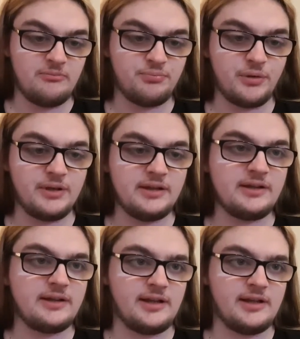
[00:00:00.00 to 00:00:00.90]

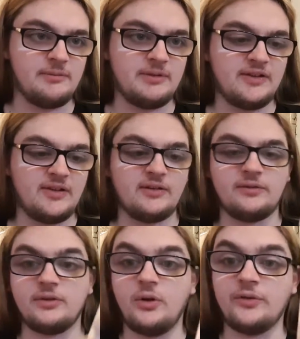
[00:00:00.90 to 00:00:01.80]
Brewing. This is
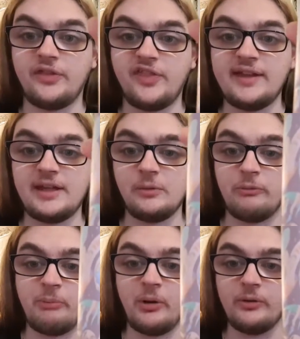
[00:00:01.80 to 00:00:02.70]
called Thinking
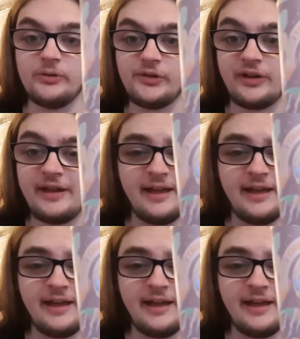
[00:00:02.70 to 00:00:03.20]
with Portals